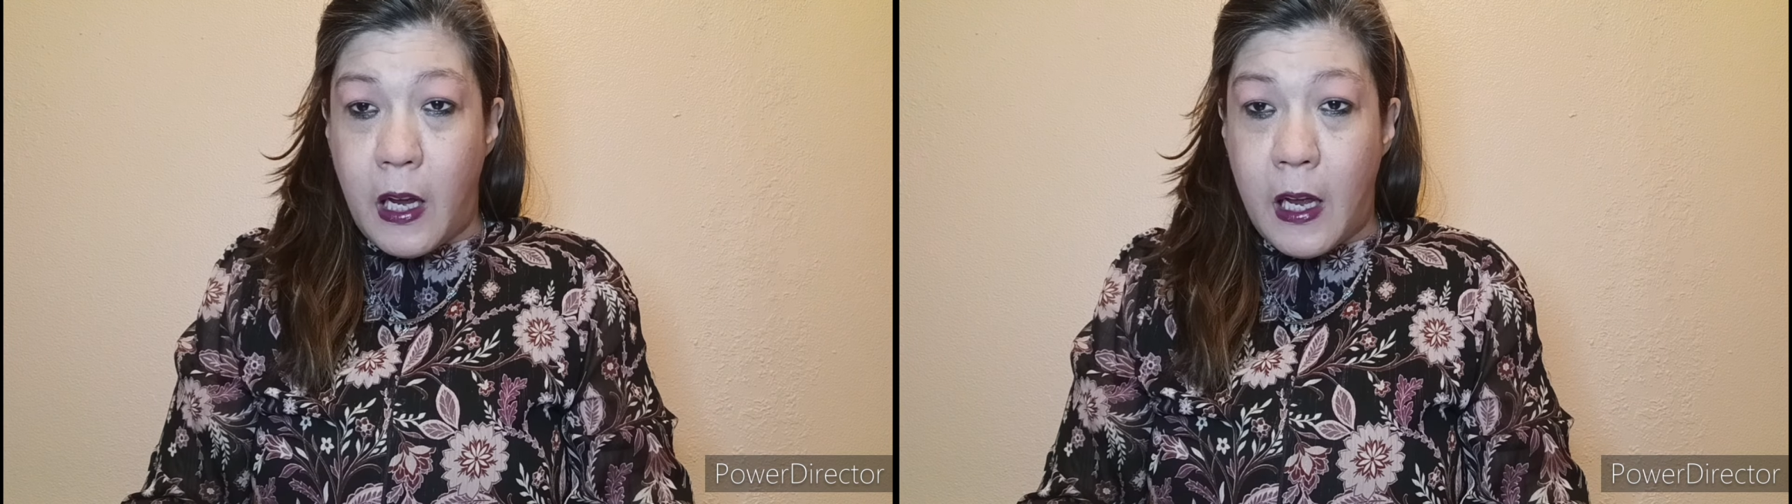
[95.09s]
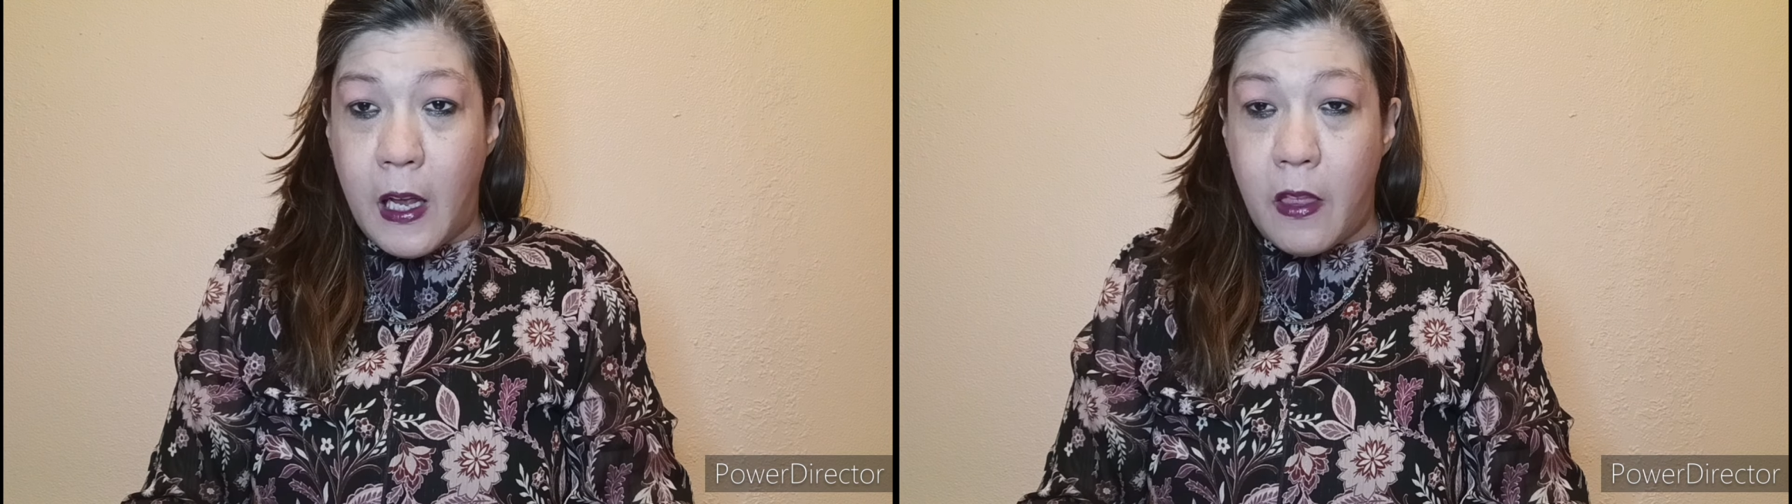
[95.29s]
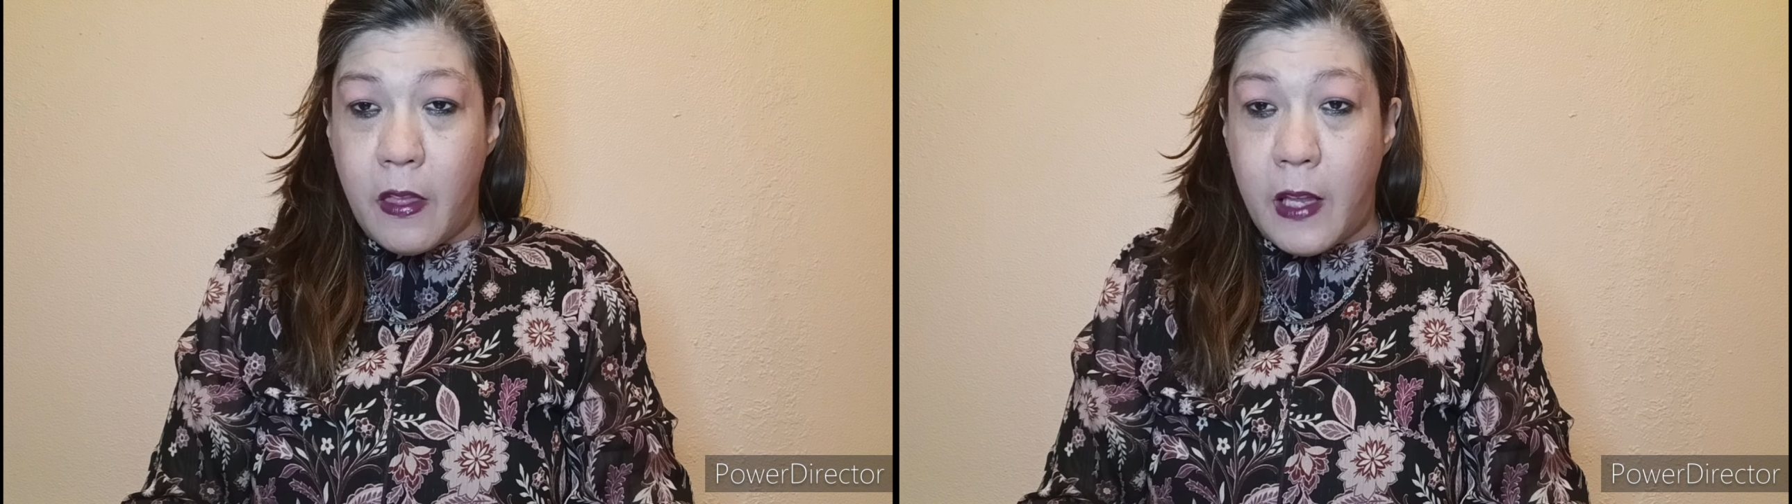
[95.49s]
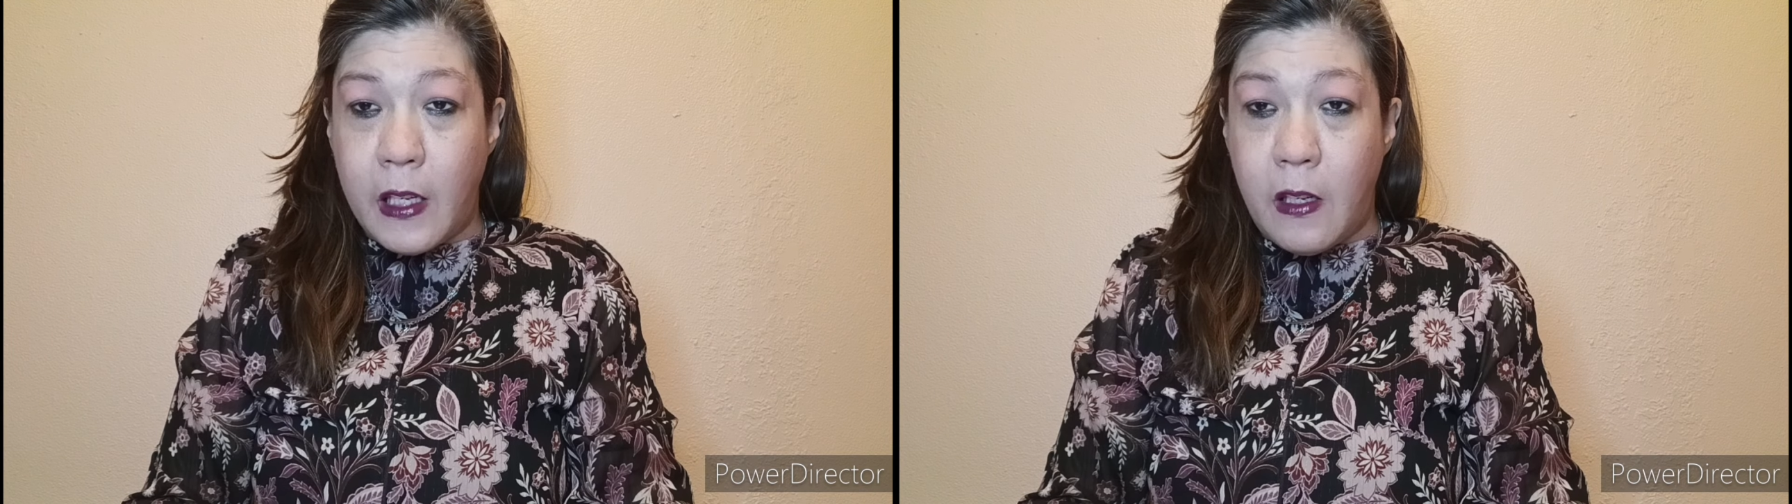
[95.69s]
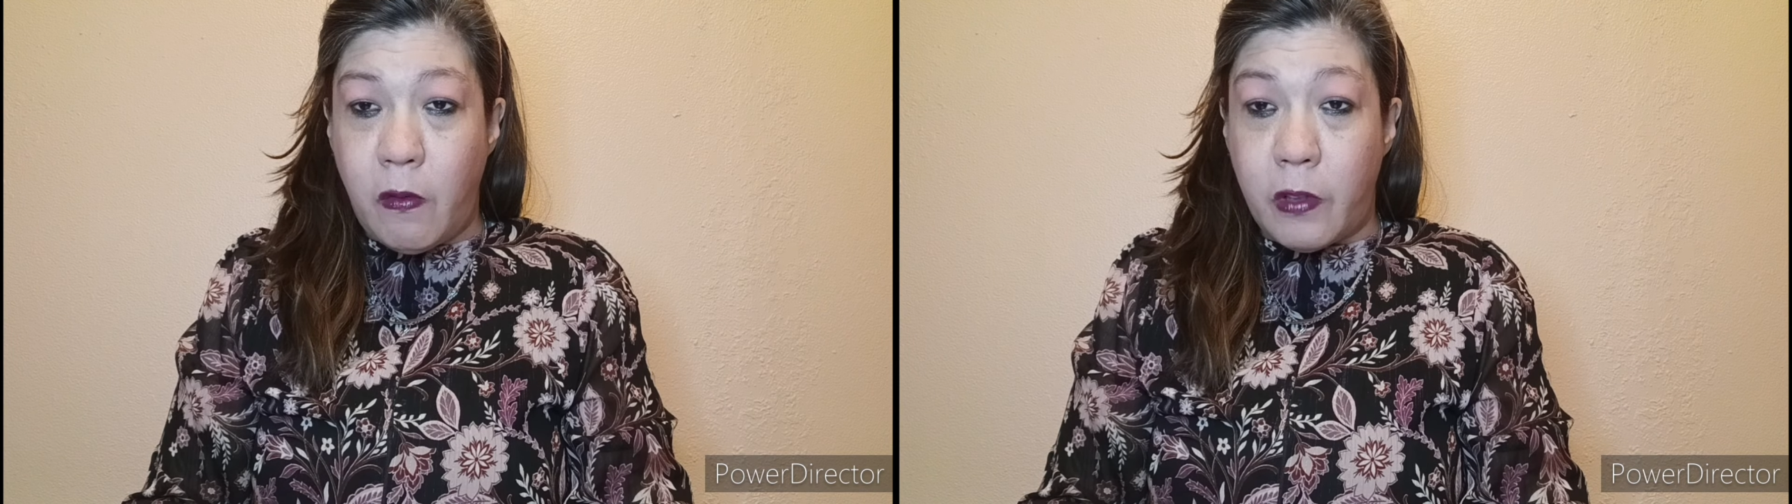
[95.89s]
and
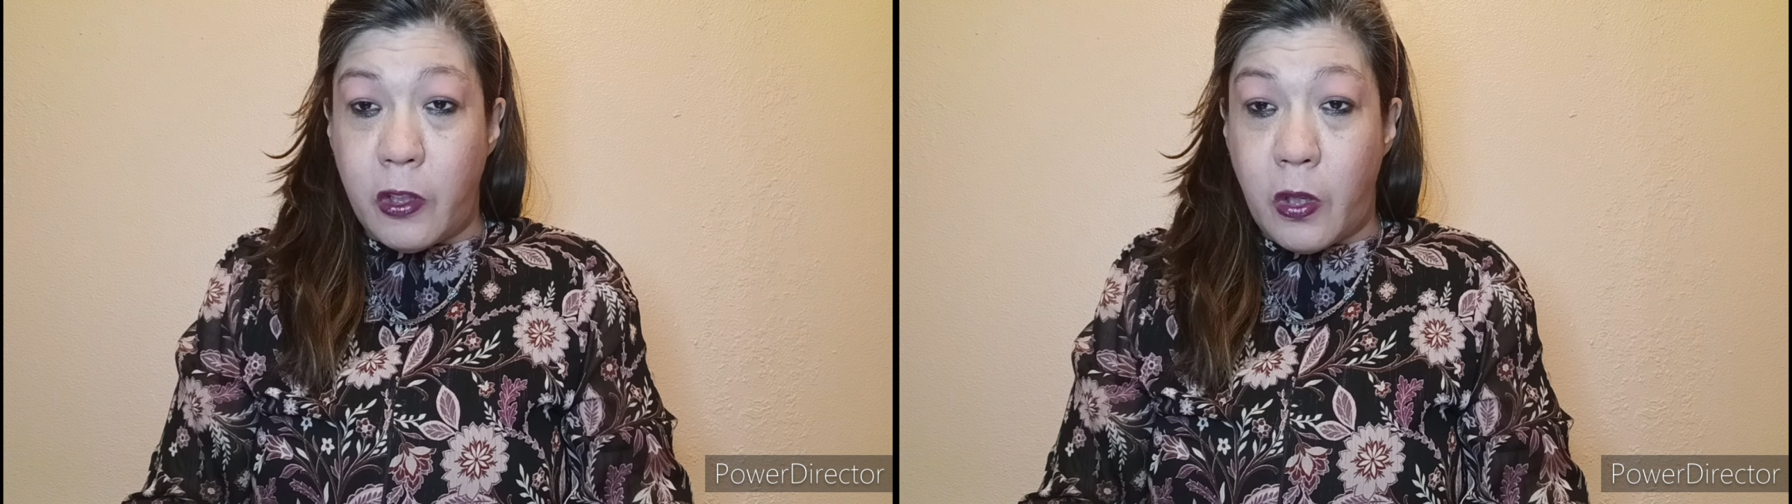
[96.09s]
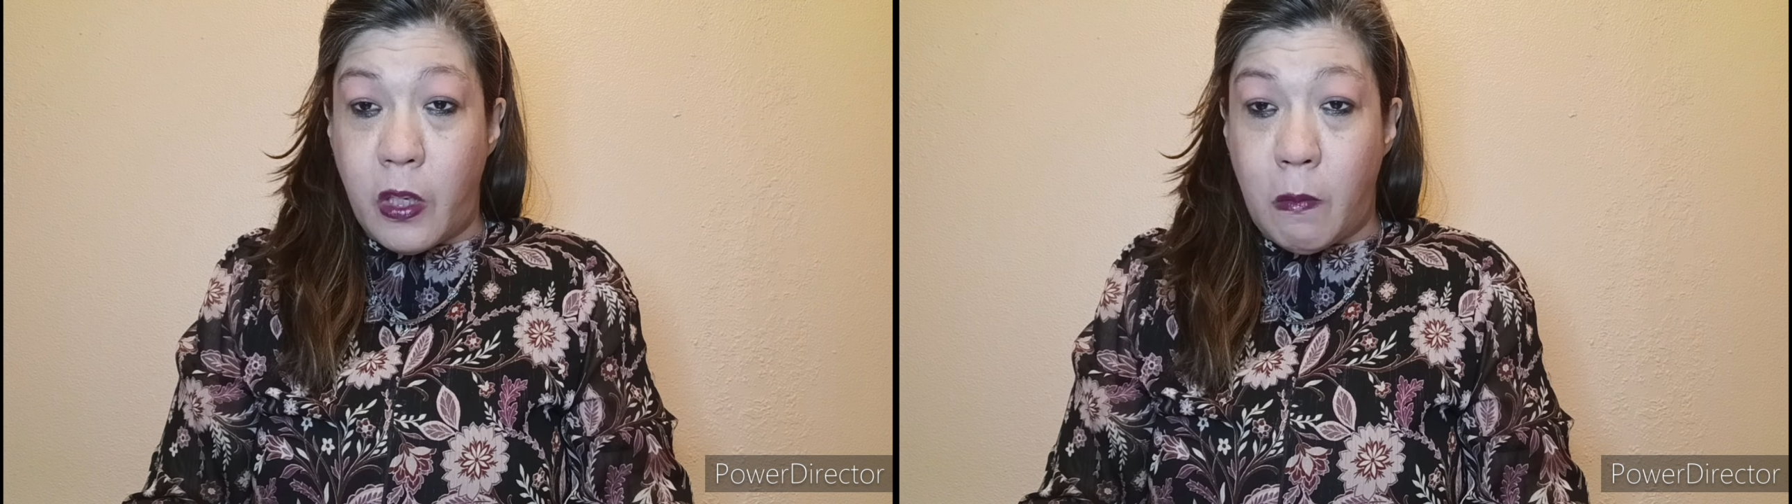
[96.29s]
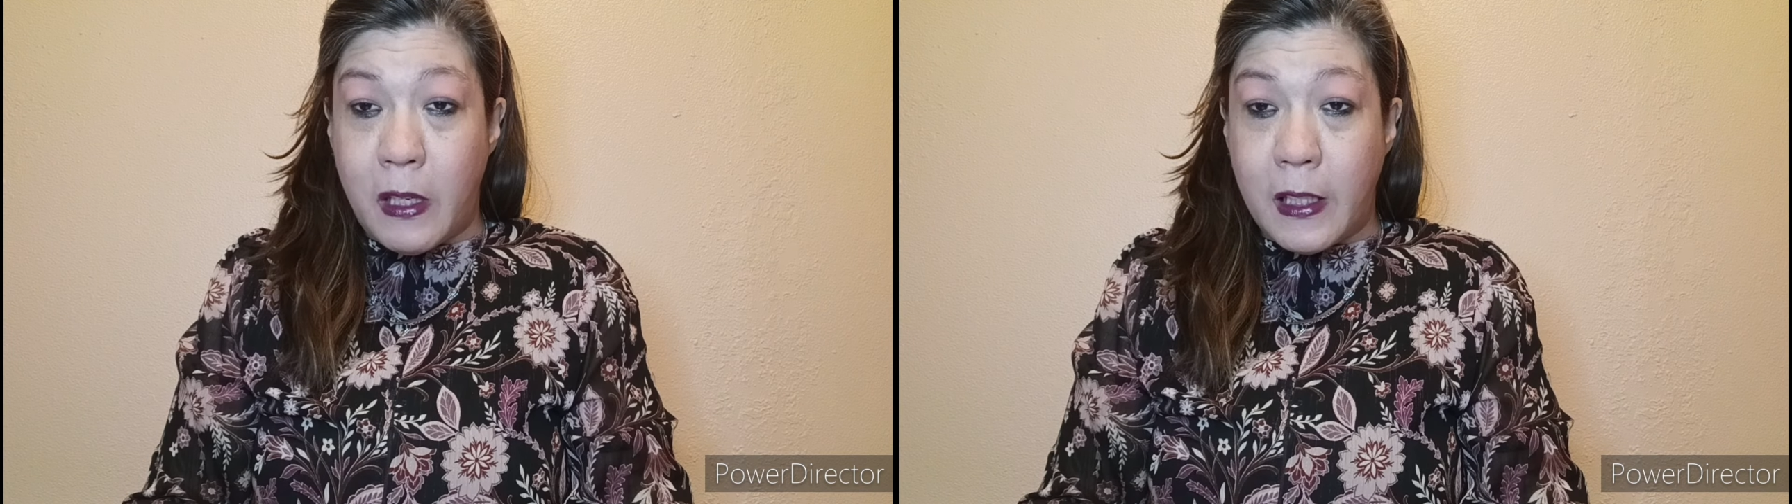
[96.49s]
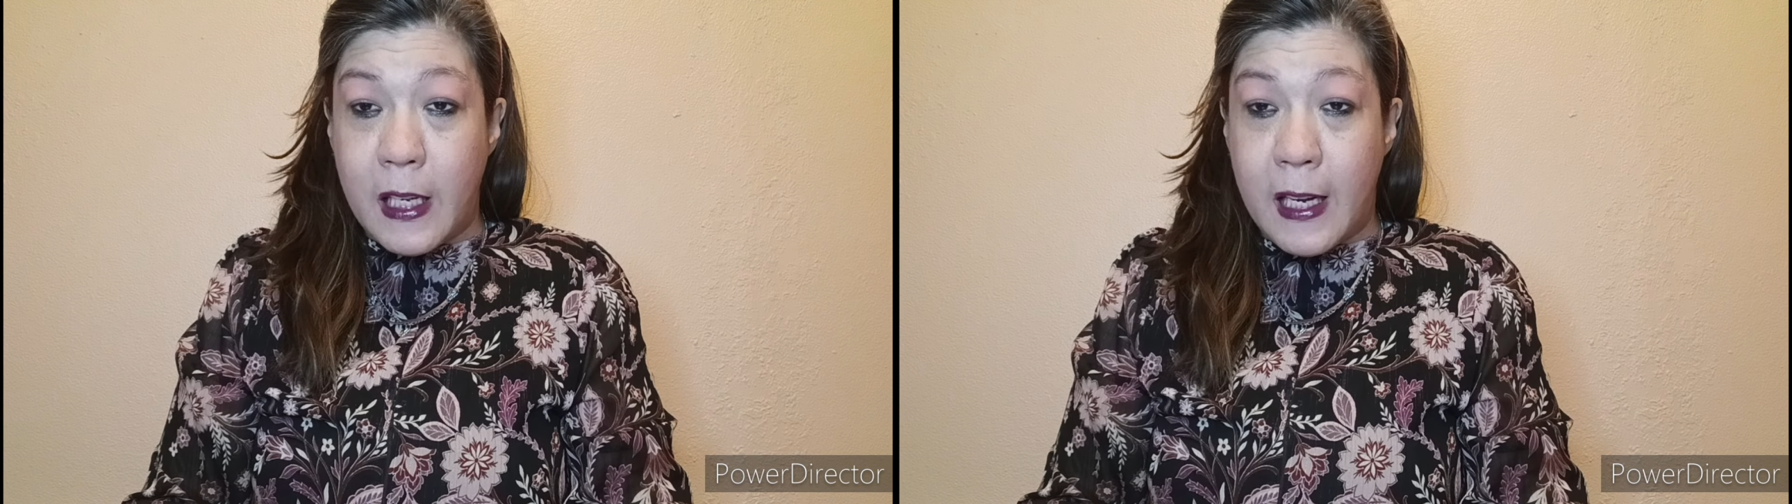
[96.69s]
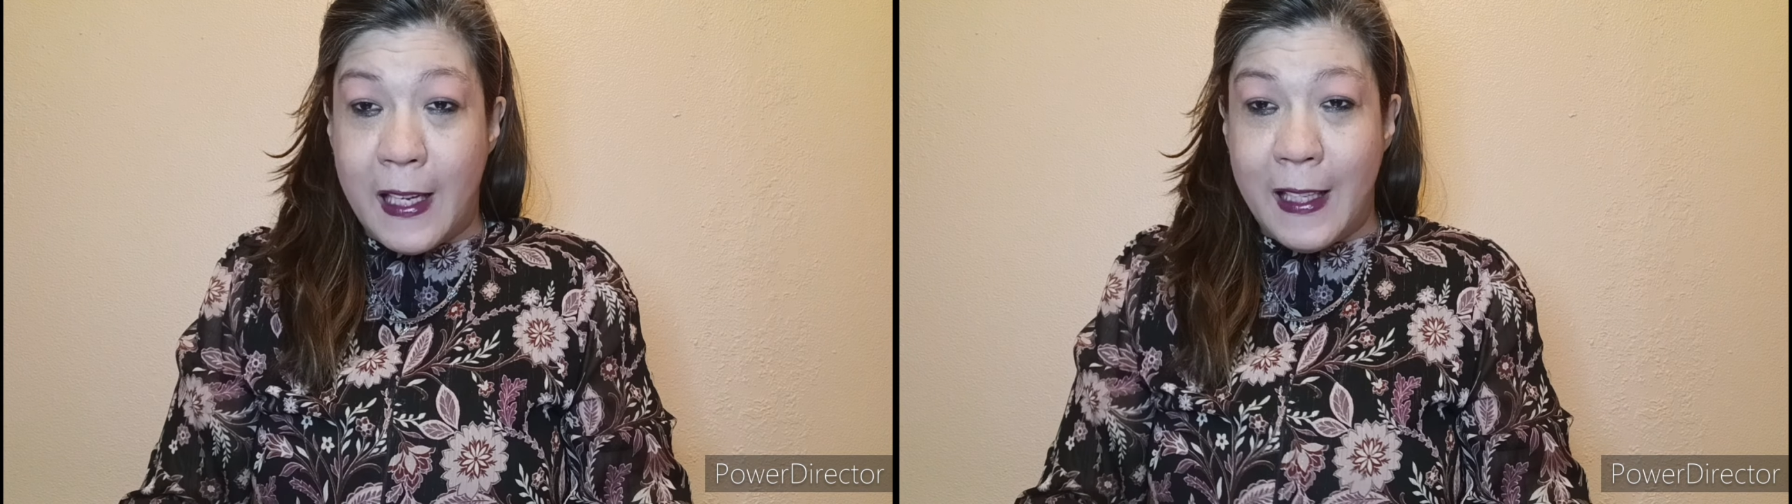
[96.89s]
thank you for joining
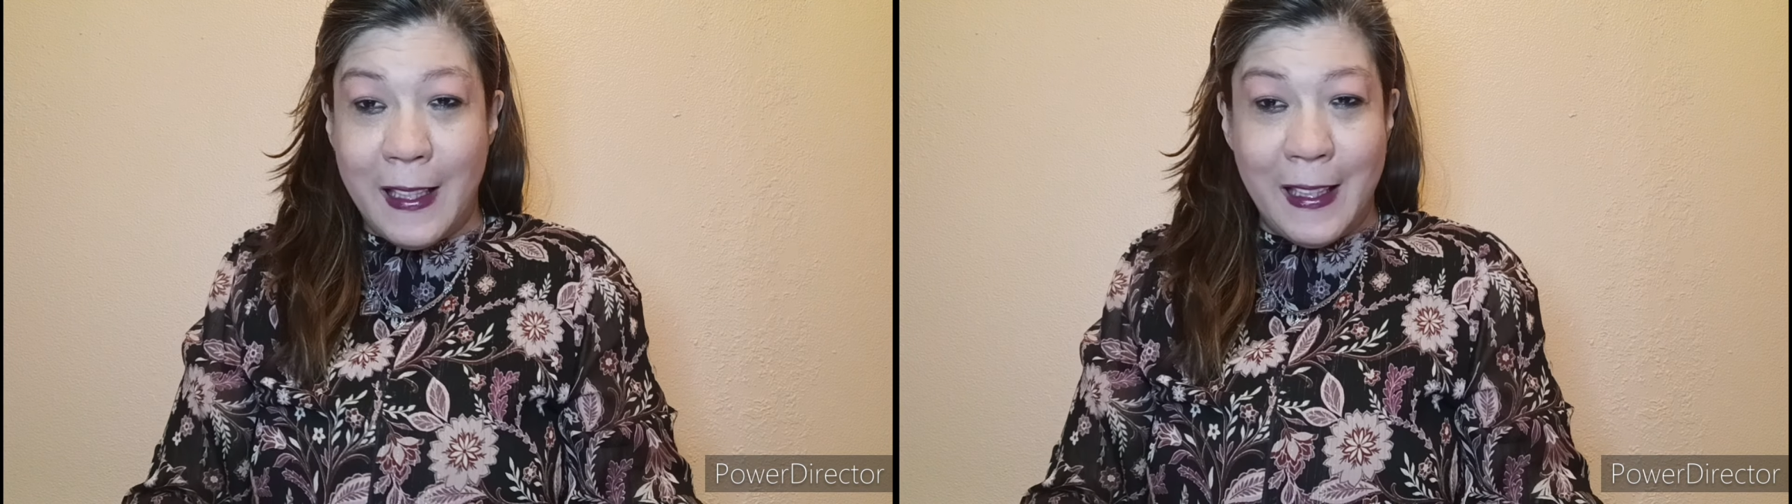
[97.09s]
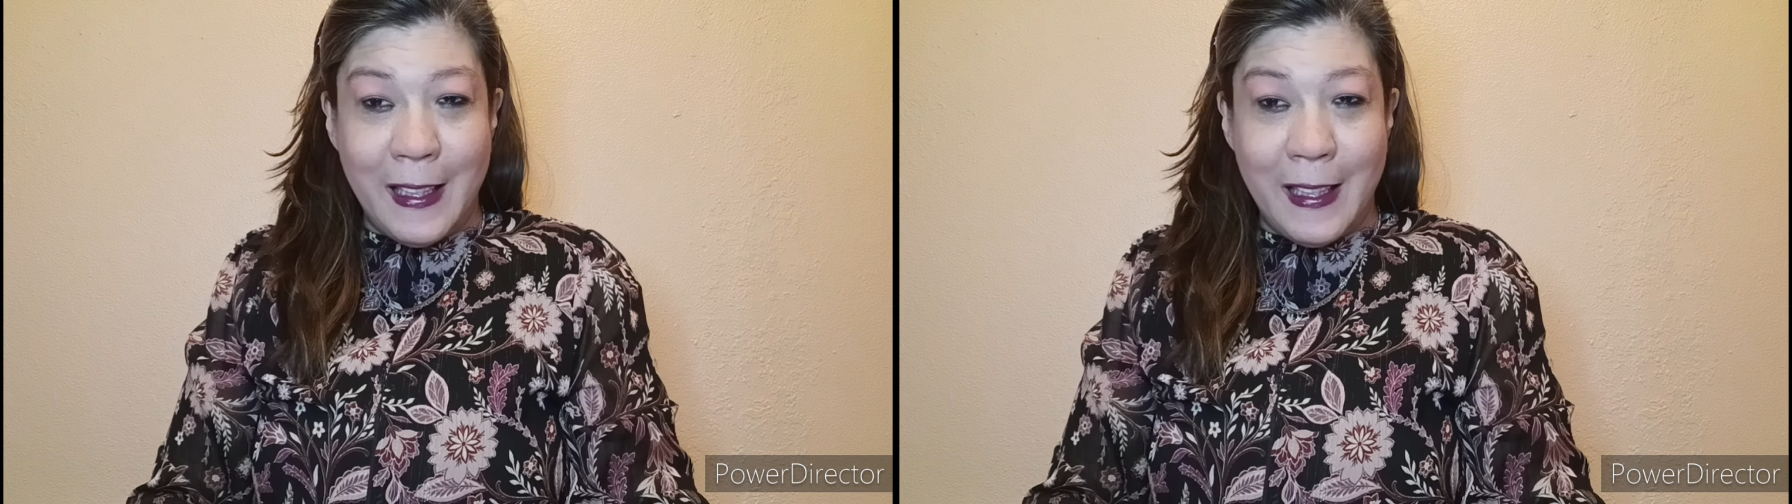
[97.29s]
me today.